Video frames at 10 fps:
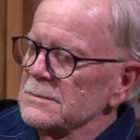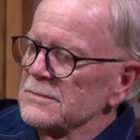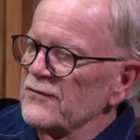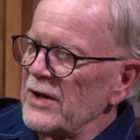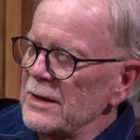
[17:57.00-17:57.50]

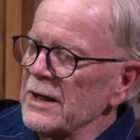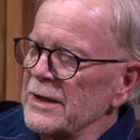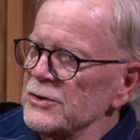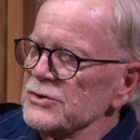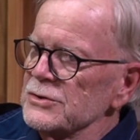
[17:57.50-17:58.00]

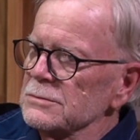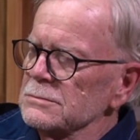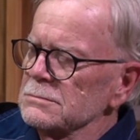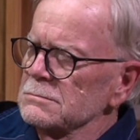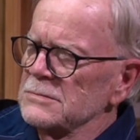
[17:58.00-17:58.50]
Flatlanders.
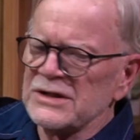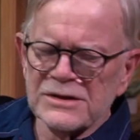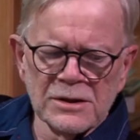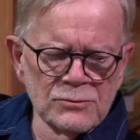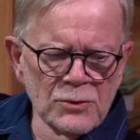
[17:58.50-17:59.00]
He
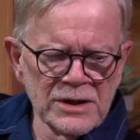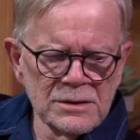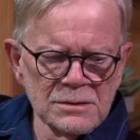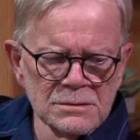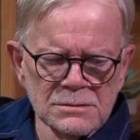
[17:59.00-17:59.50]
said, What?
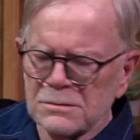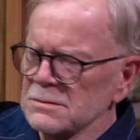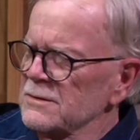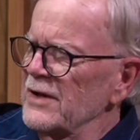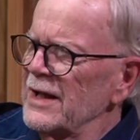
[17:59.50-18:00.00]

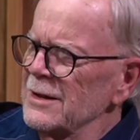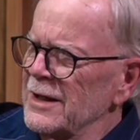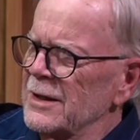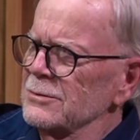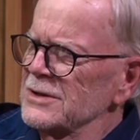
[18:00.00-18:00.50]

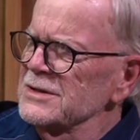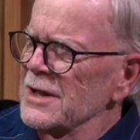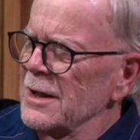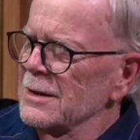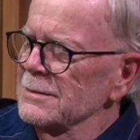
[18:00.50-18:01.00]
Flatland? What's
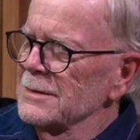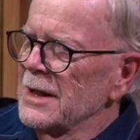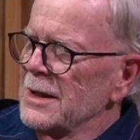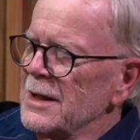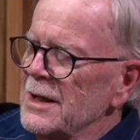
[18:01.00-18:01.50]
that?
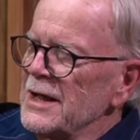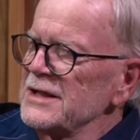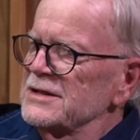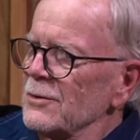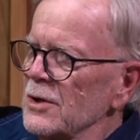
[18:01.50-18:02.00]
He
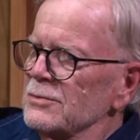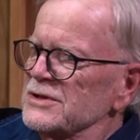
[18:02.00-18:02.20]
said, Well, it was a